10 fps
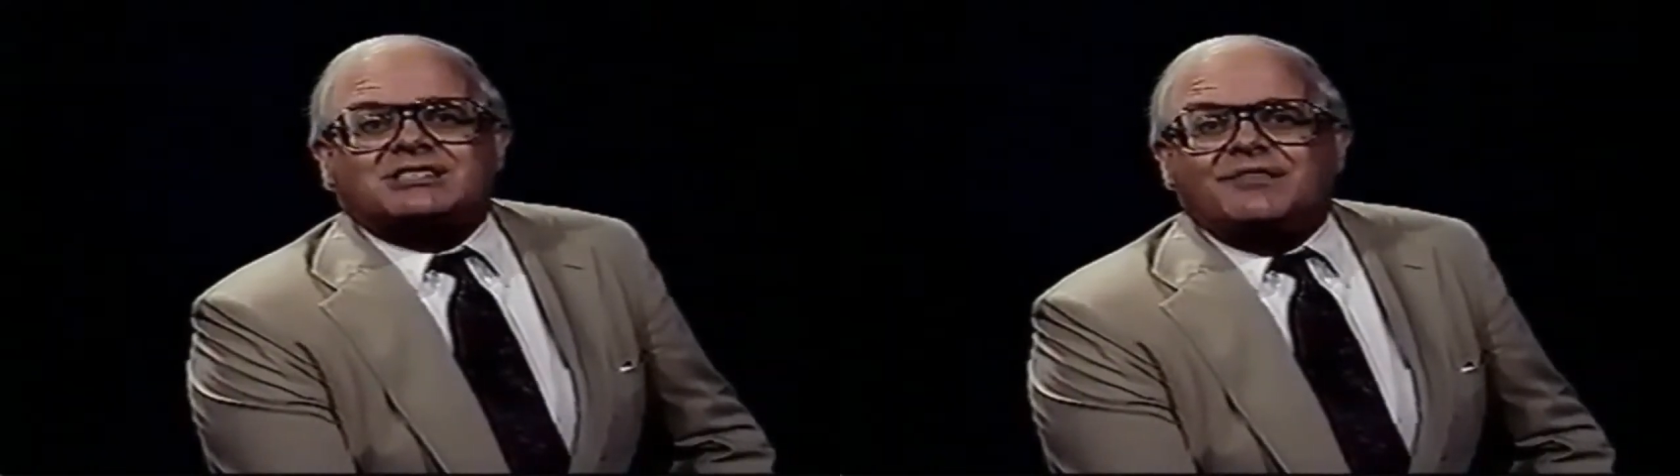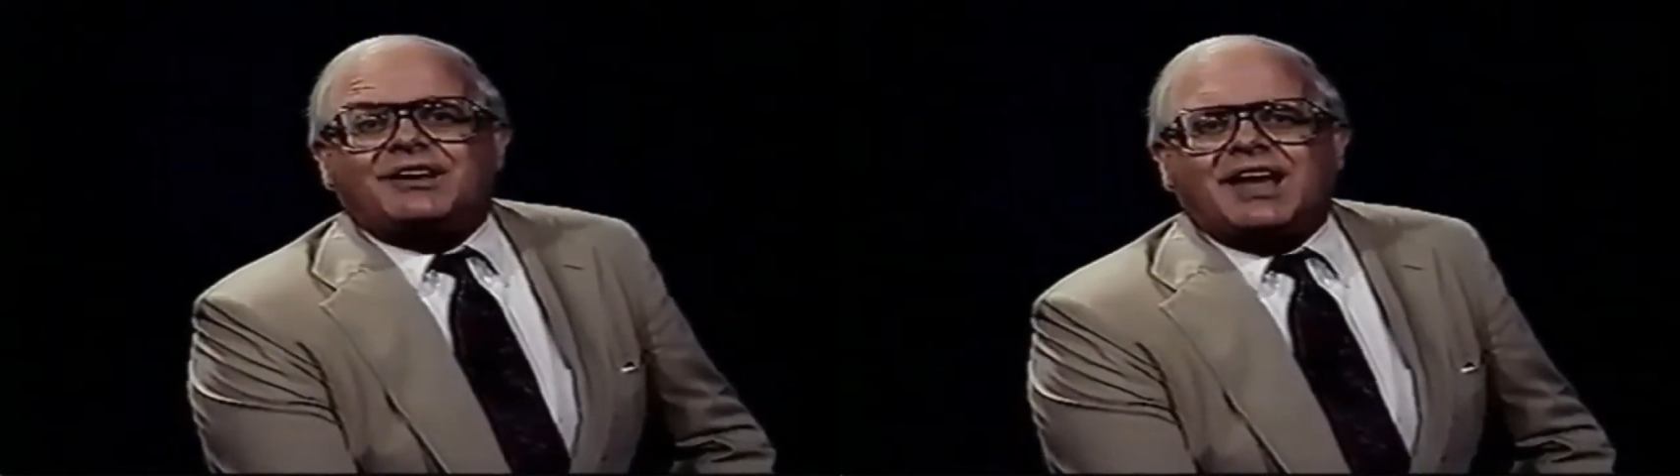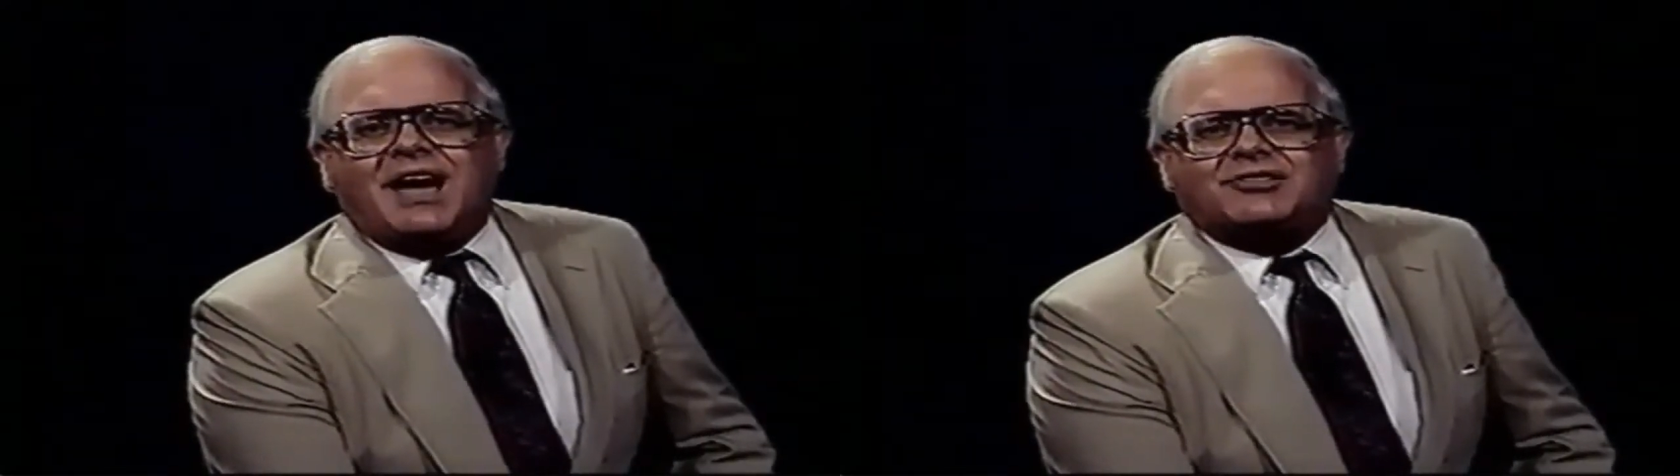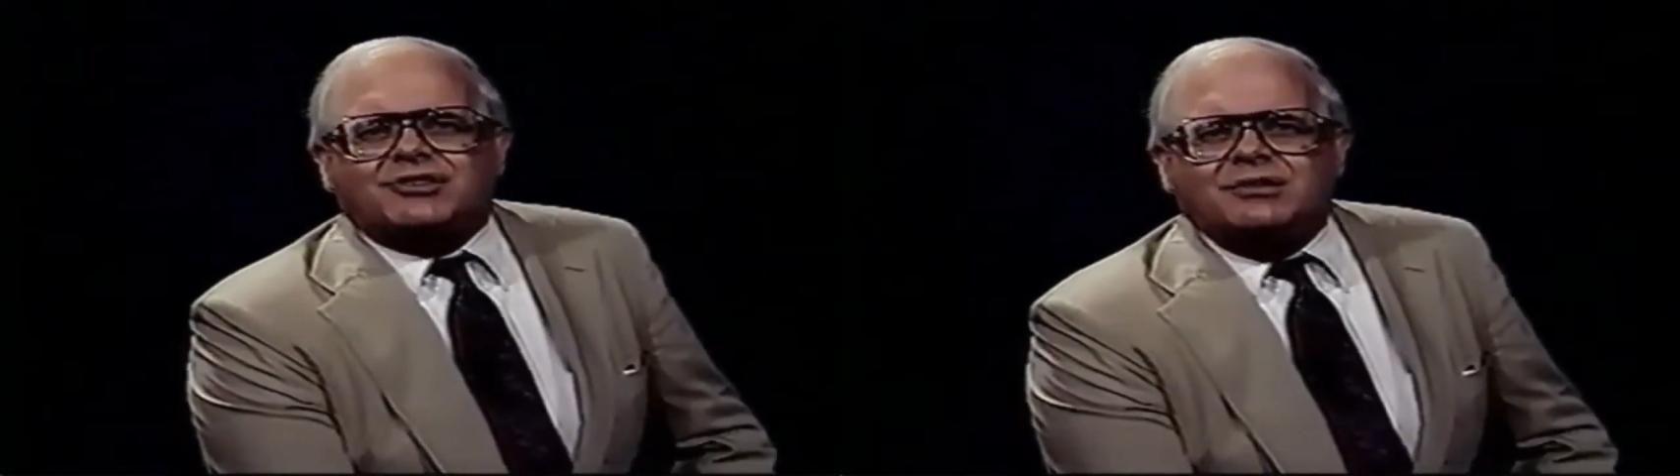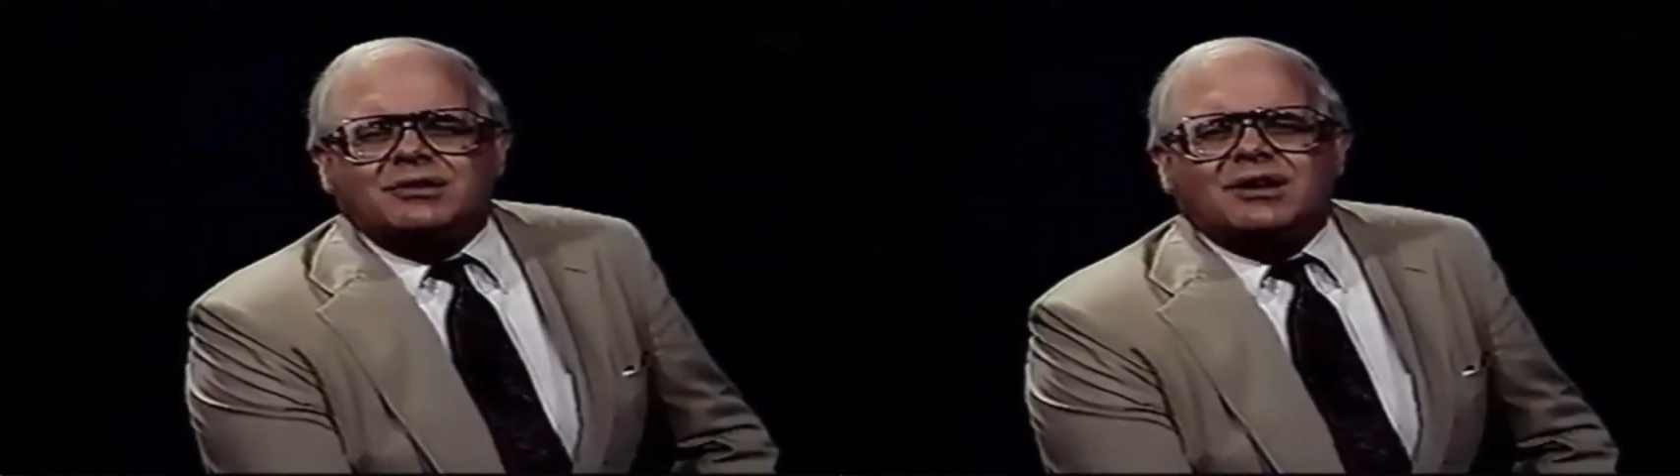civic
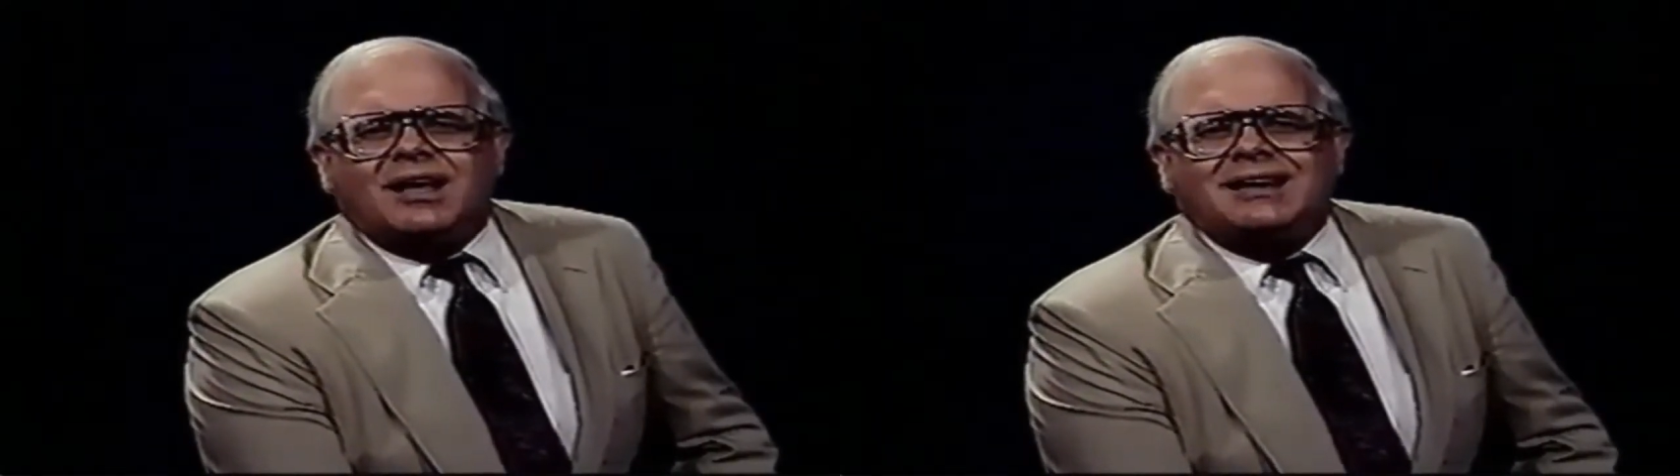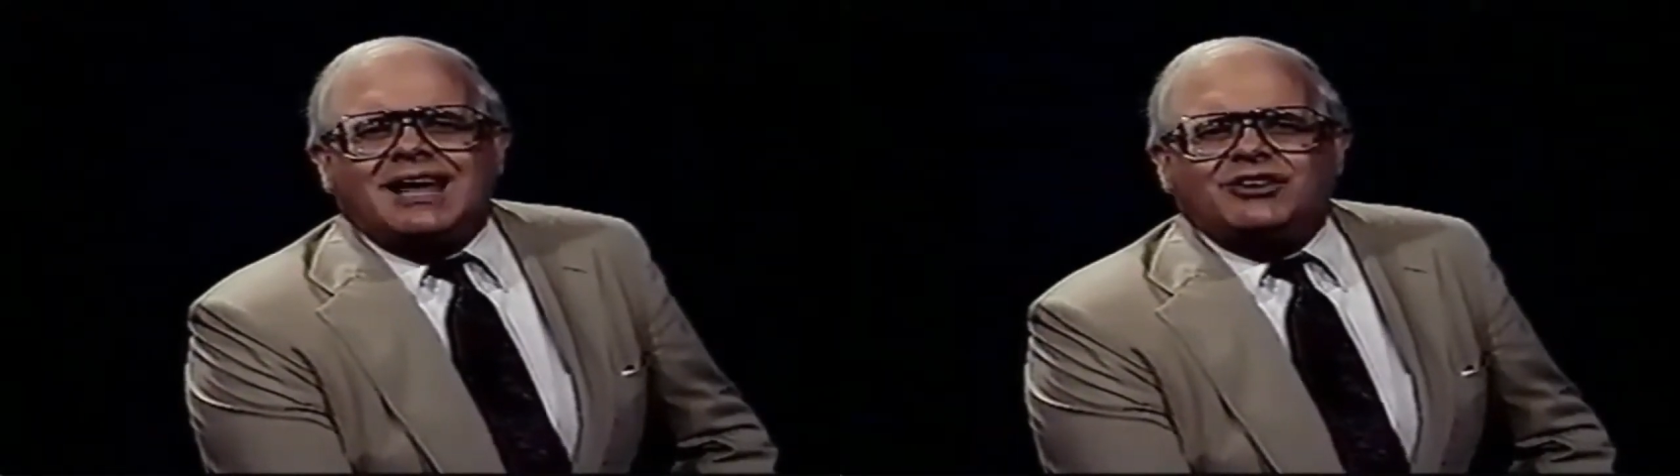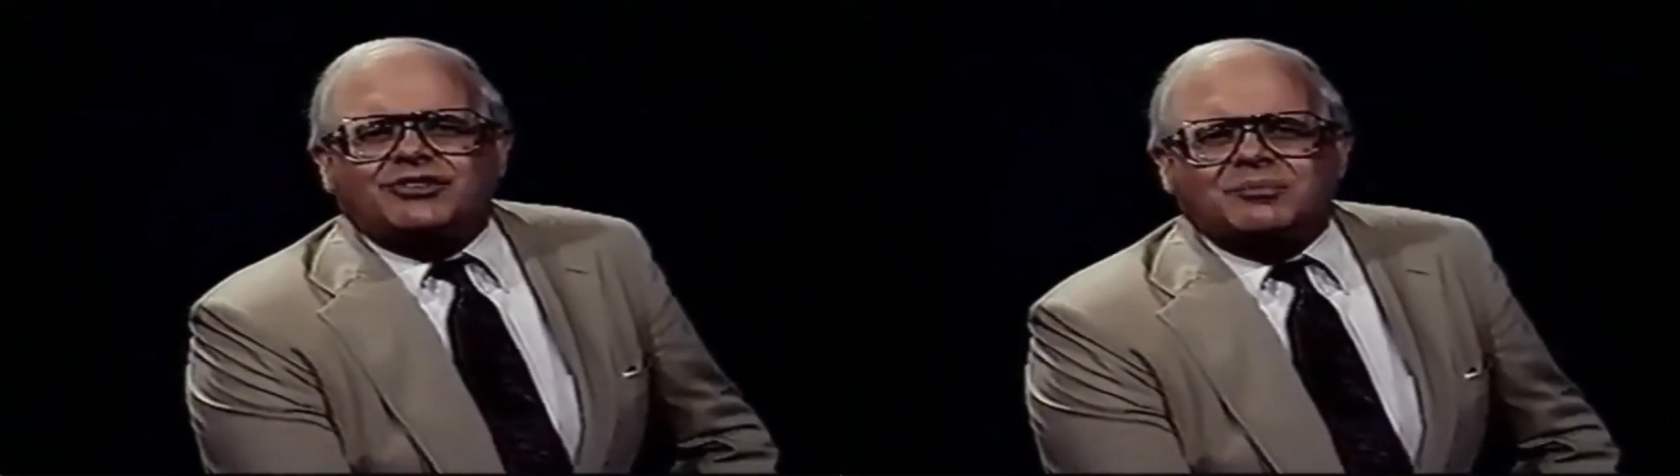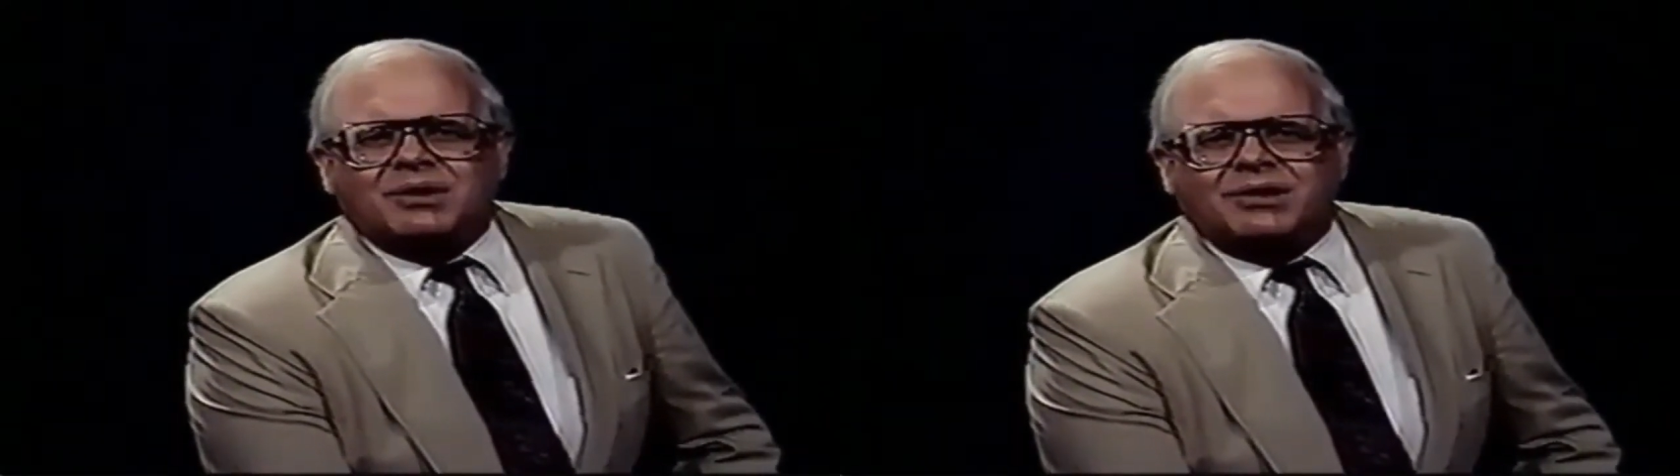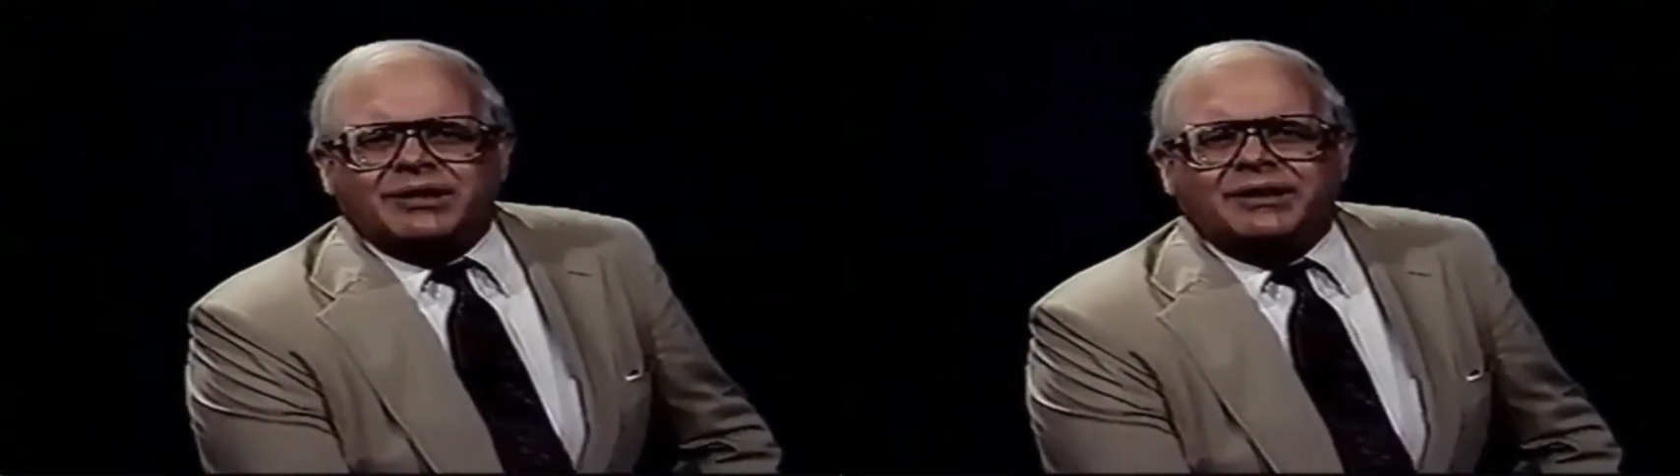action and nation
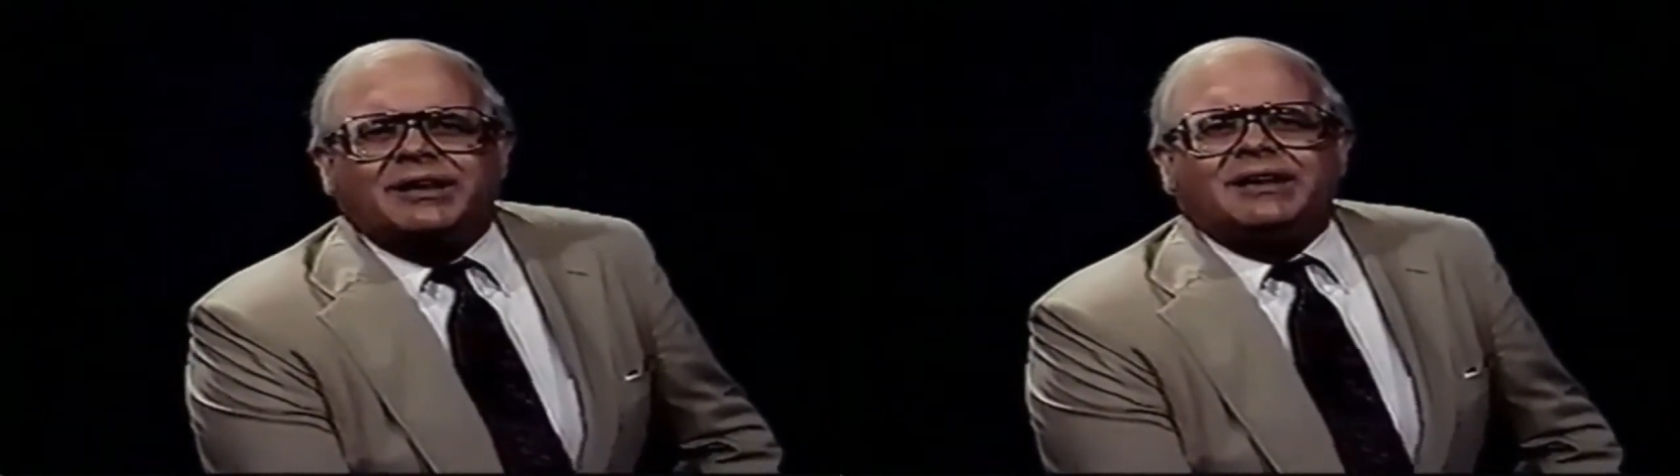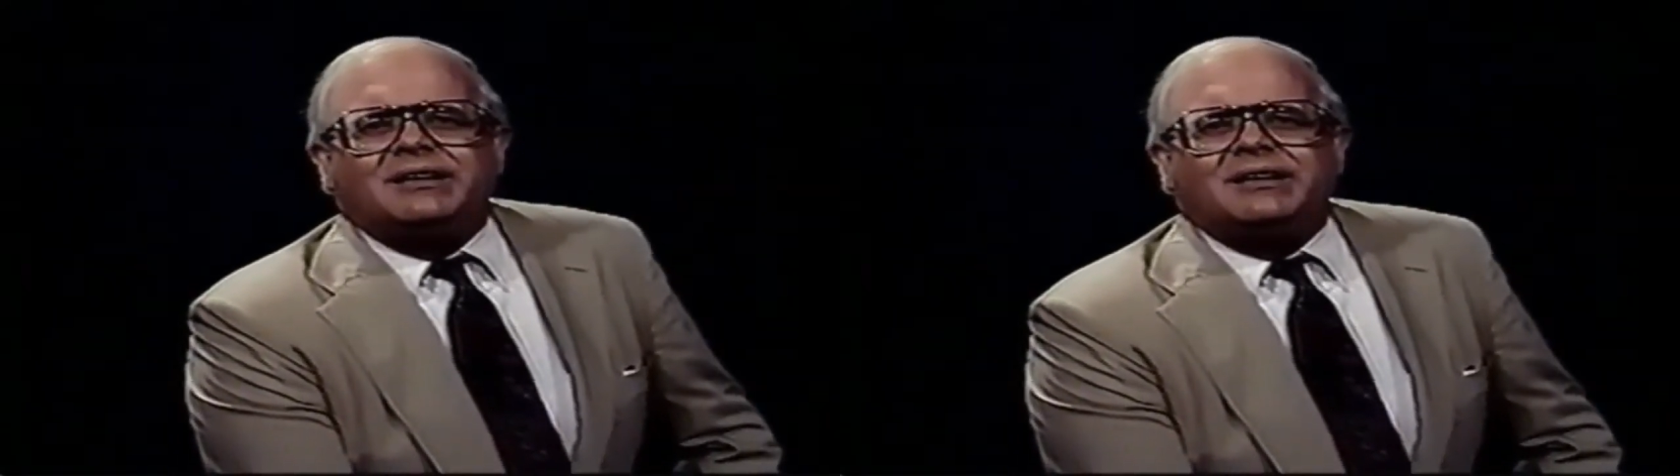building,